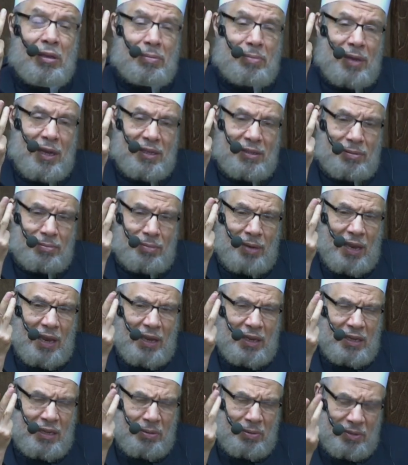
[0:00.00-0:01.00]
And the
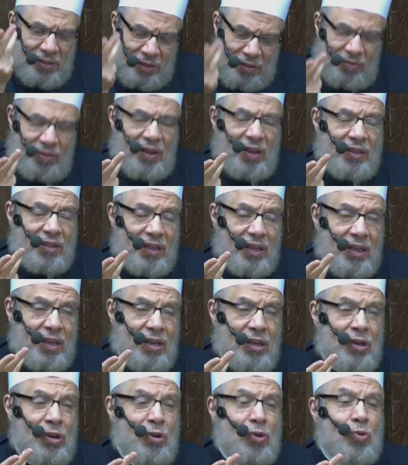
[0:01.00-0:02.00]
praise is, comes with
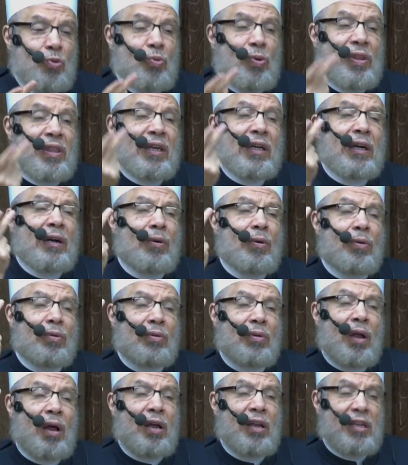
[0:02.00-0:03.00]
His names and
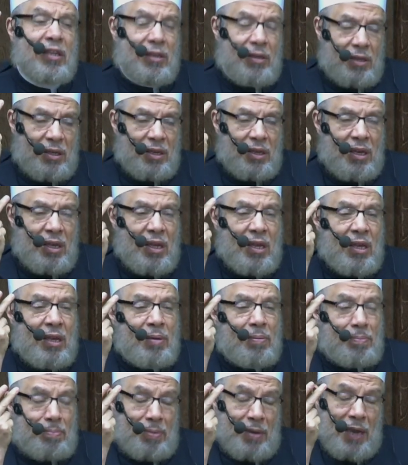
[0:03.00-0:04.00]
attributes and also
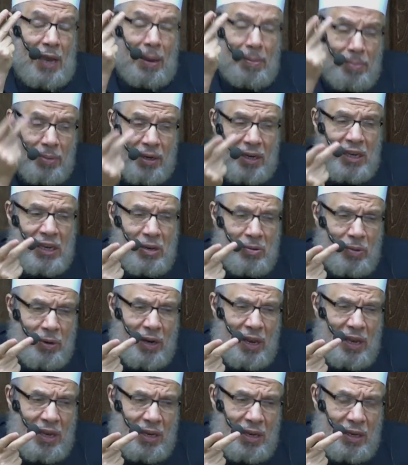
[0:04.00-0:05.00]
with
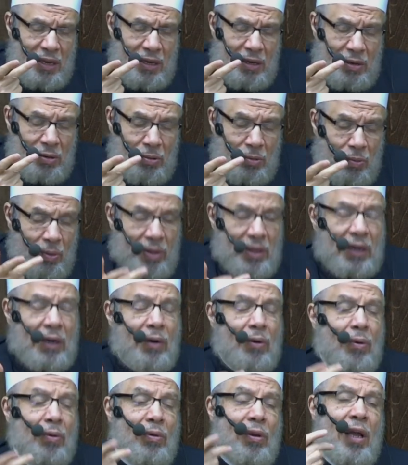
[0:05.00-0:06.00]
His orders and
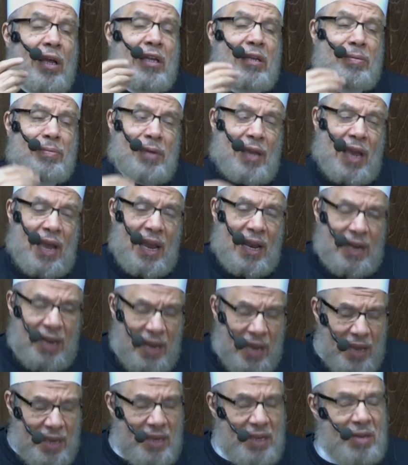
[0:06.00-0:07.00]
things forbid
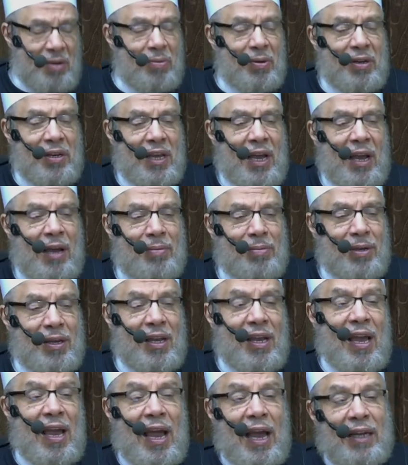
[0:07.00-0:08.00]
and
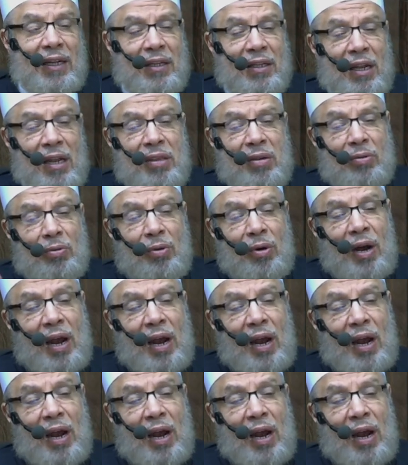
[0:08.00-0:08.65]
His bounties